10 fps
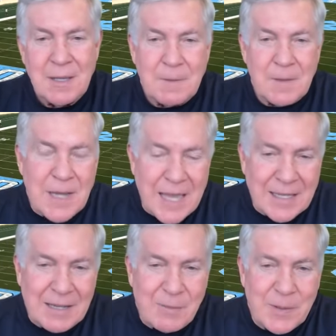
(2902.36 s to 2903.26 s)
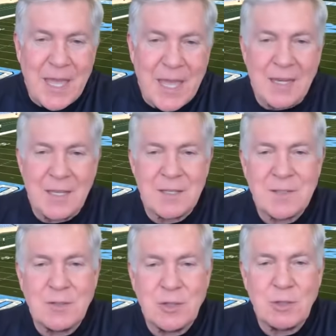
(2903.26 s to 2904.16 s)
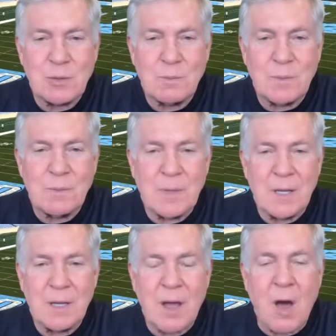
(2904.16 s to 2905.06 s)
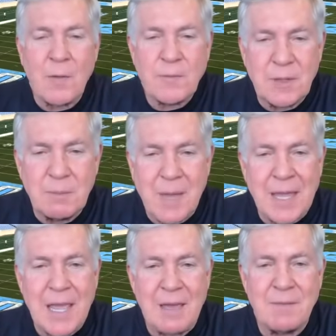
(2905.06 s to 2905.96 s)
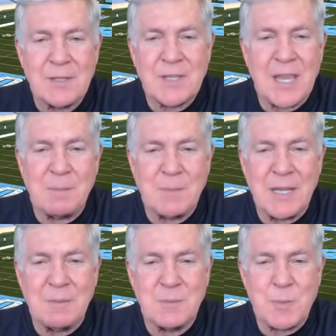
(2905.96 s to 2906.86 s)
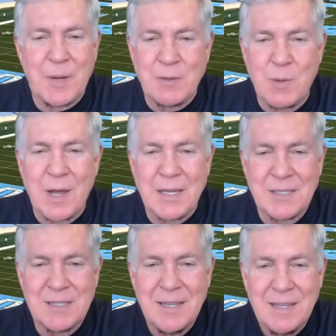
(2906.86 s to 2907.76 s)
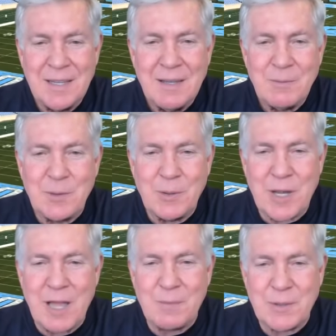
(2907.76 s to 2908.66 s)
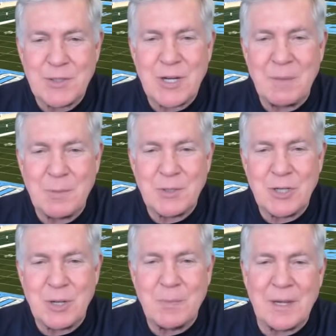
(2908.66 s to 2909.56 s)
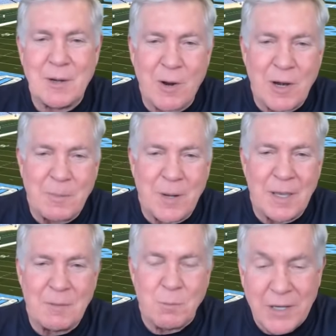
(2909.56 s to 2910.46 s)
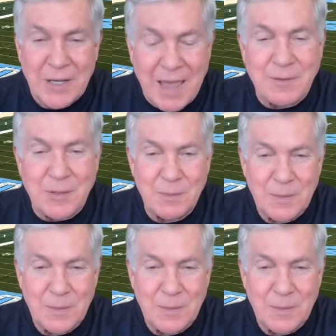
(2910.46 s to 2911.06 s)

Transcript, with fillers: The negative with that is that you uh, often might have the same teams play twice for the conference championship that had already played. Well, you'd have to